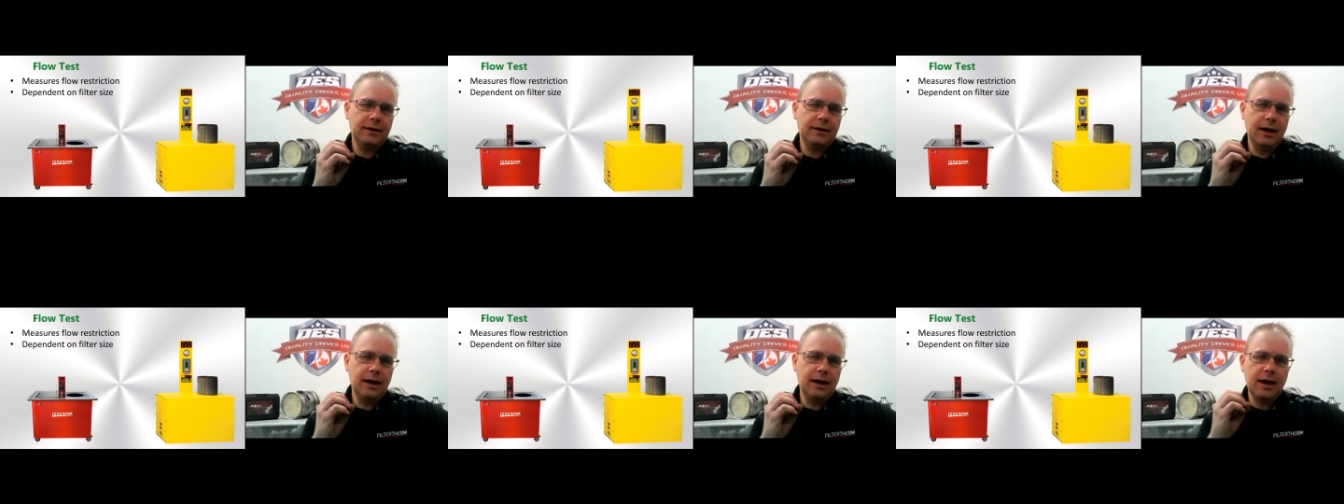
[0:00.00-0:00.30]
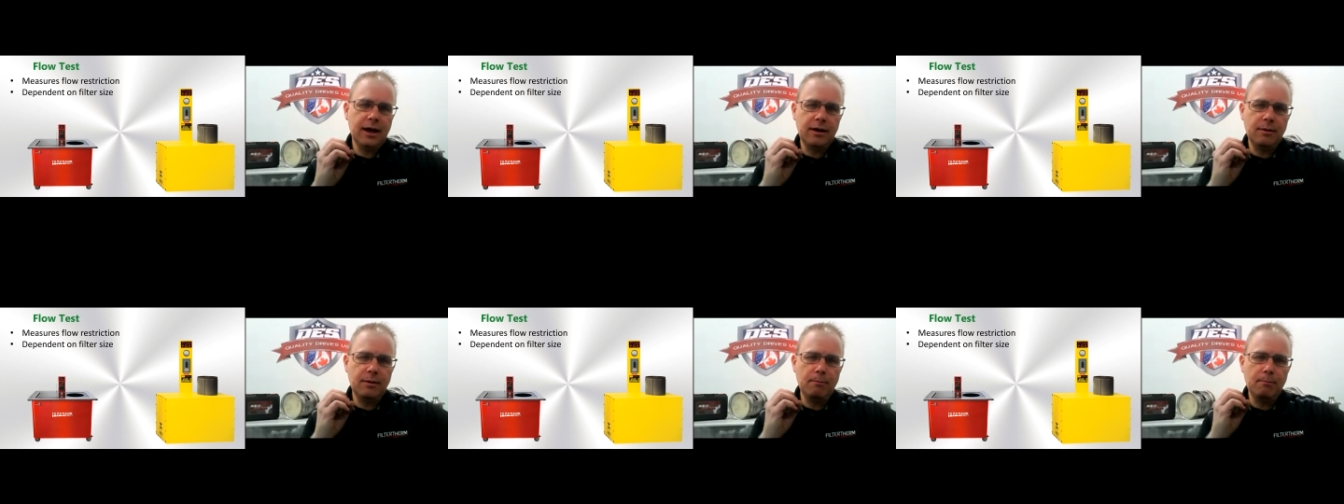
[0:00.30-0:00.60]

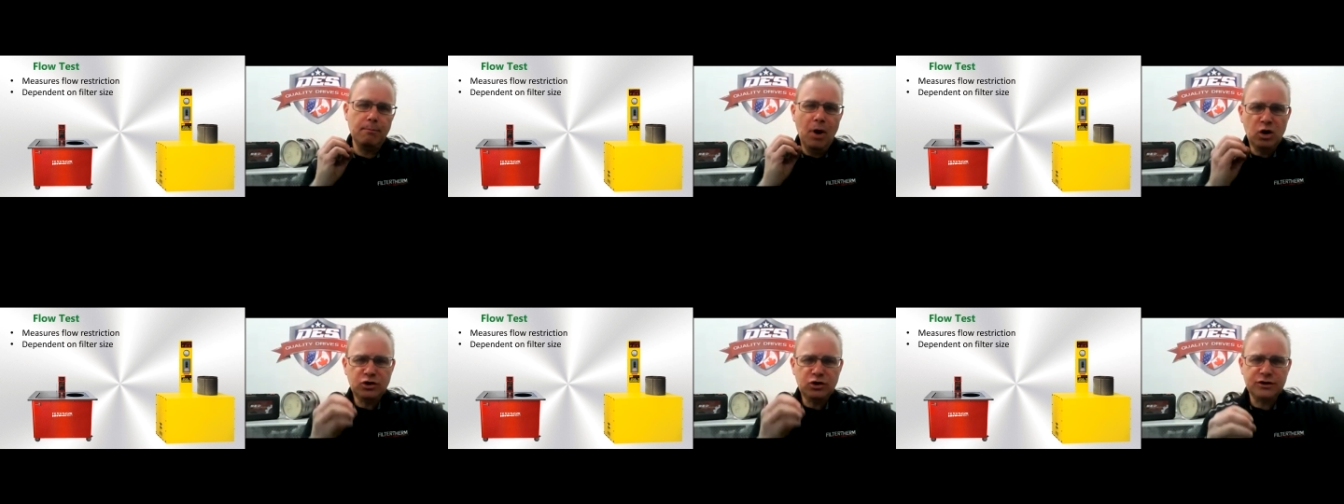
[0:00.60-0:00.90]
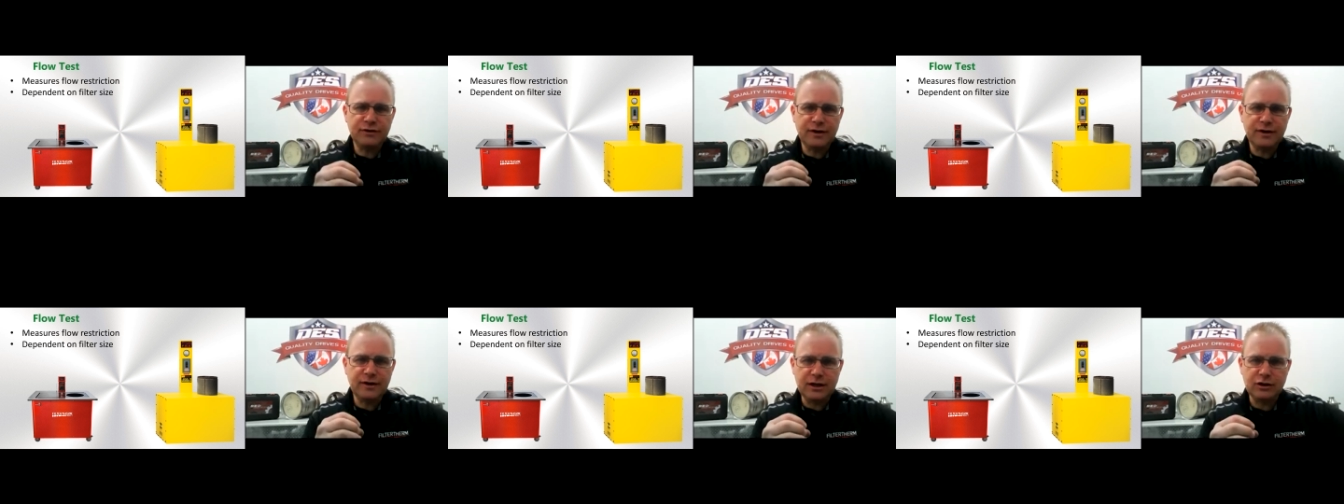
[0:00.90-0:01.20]
And most of
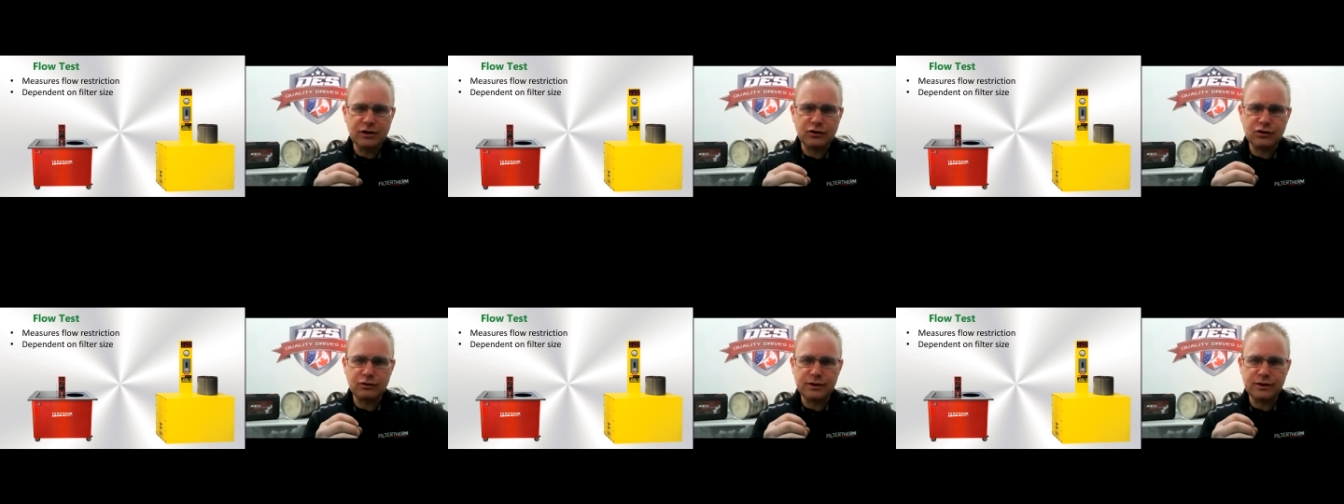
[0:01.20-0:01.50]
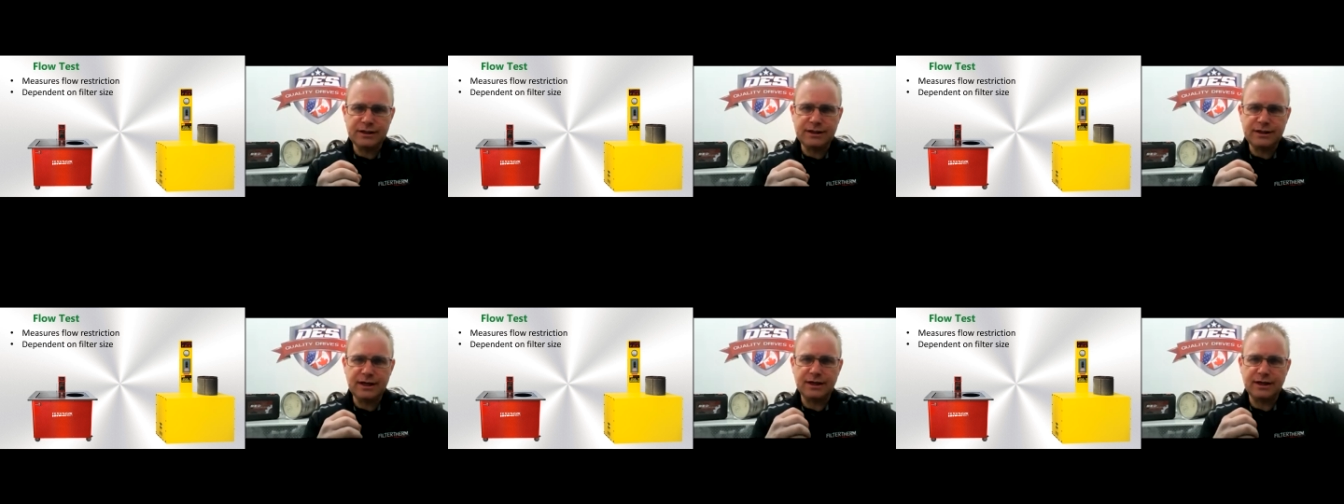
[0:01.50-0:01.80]
the industry
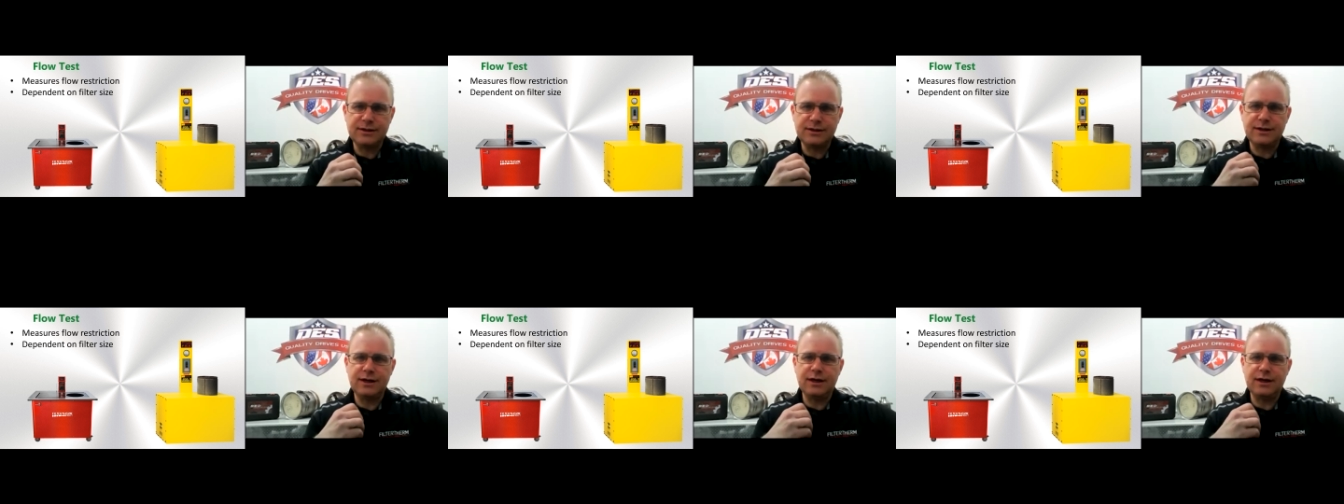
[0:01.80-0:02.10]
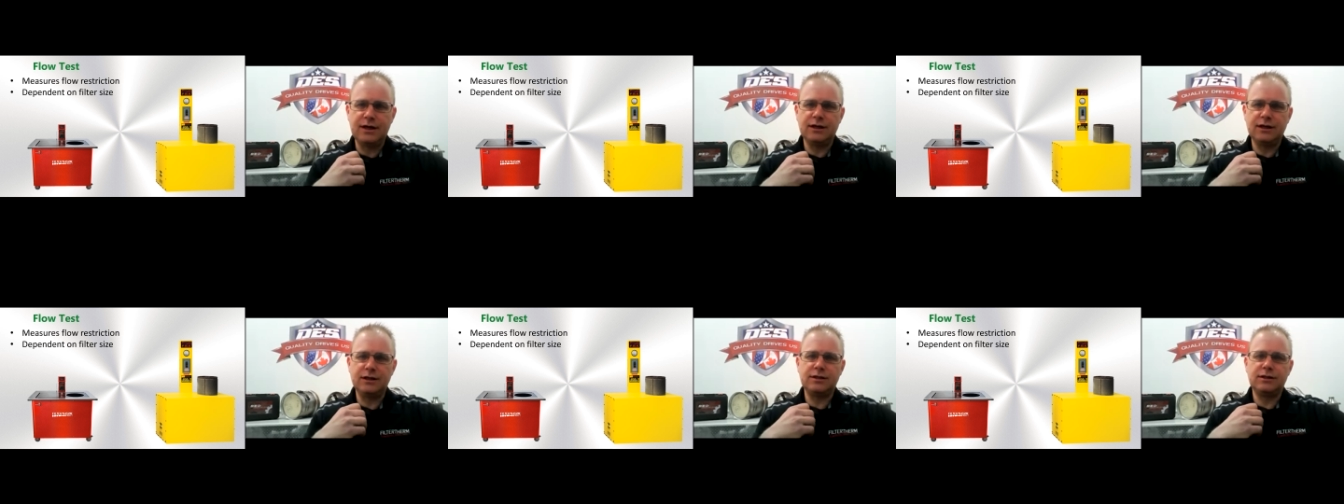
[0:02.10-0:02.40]
does
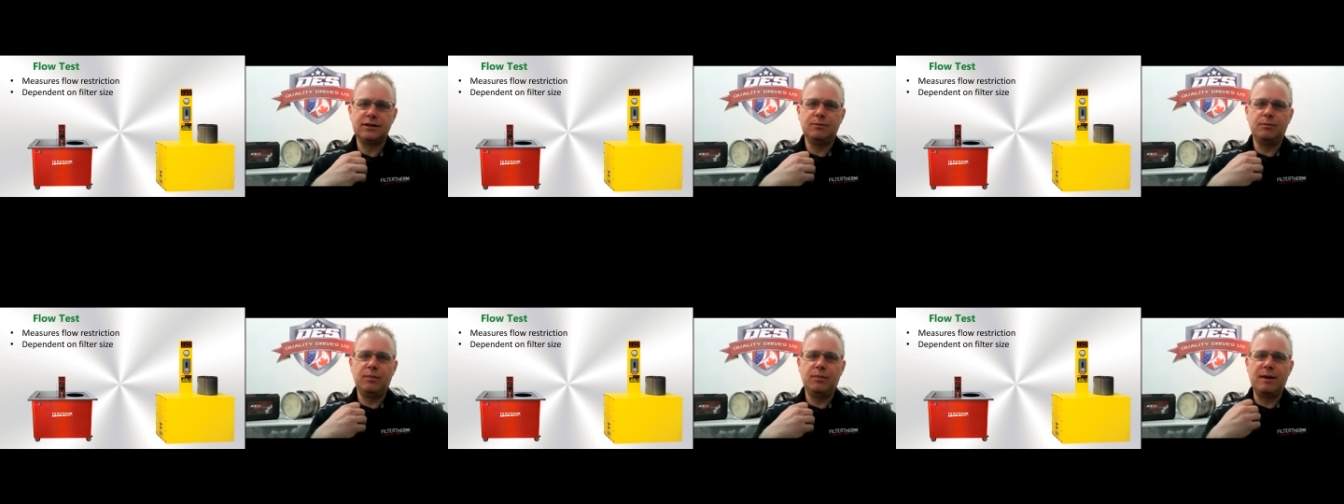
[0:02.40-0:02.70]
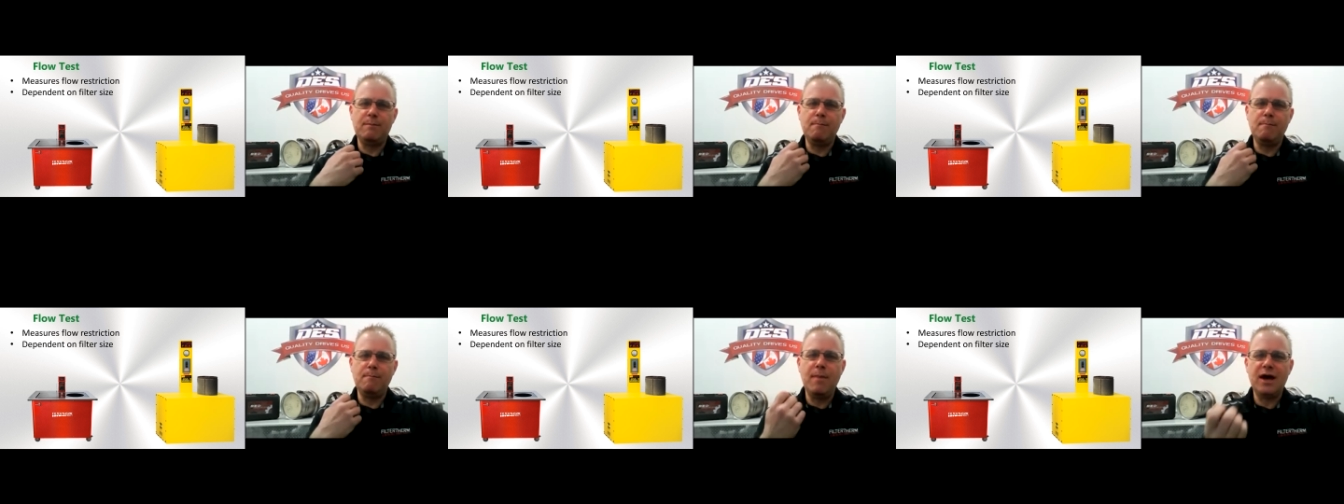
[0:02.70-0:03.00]
this by
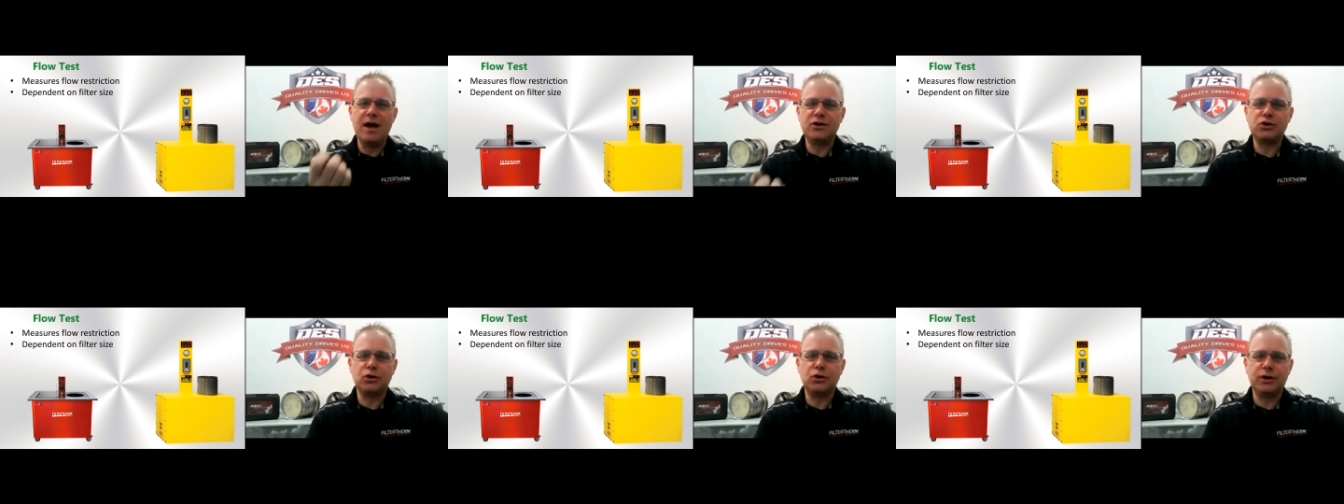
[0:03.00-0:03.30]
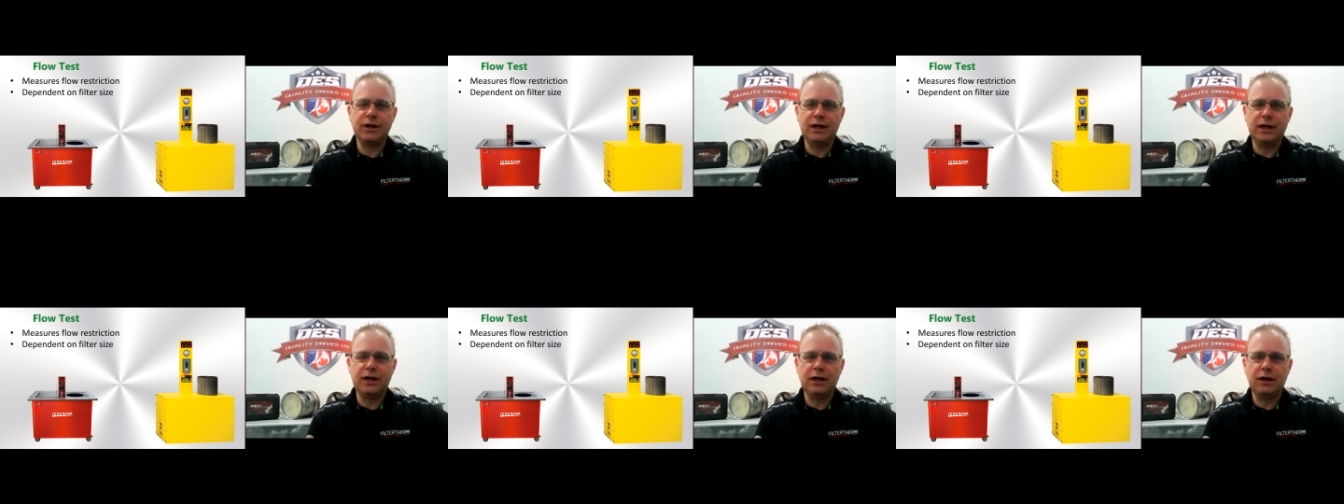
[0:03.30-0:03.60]

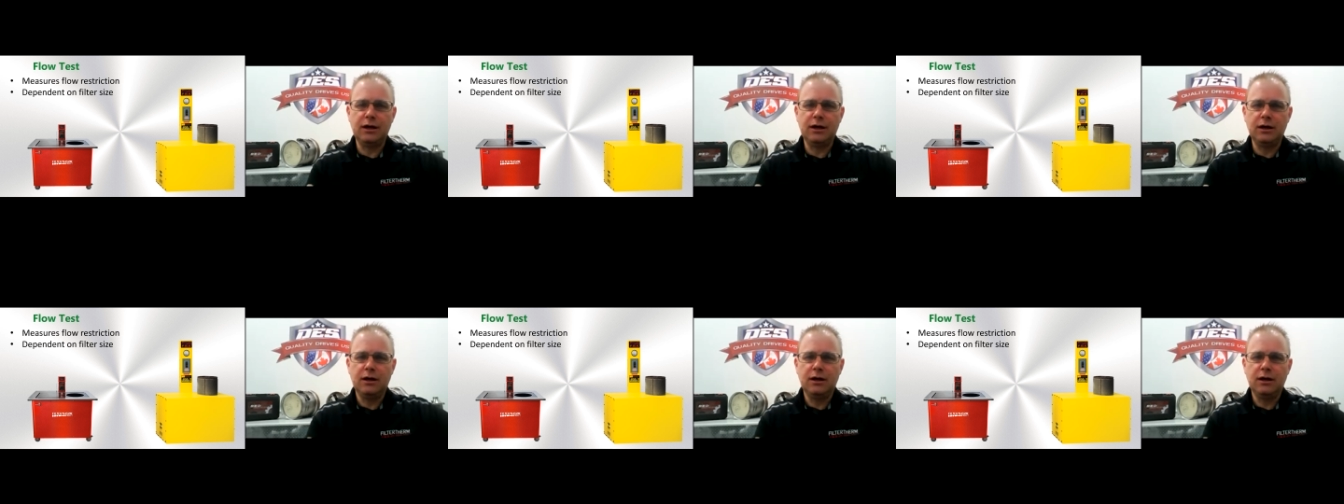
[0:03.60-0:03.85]
measuring